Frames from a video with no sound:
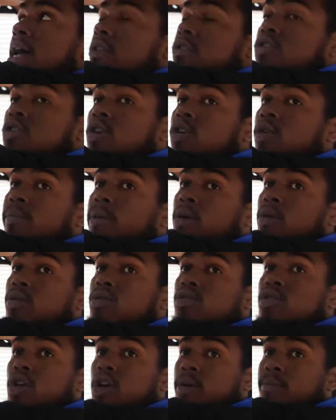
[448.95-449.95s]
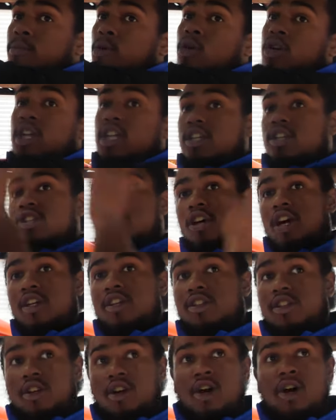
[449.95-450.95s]
and toe bolts on each side
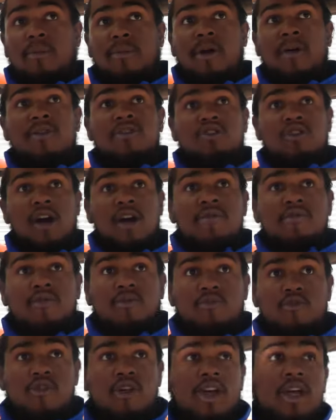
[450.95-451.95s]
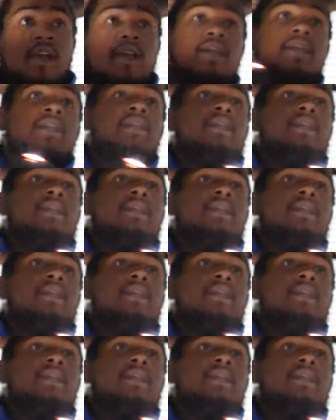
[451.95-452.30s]
of the car, both driver and rear.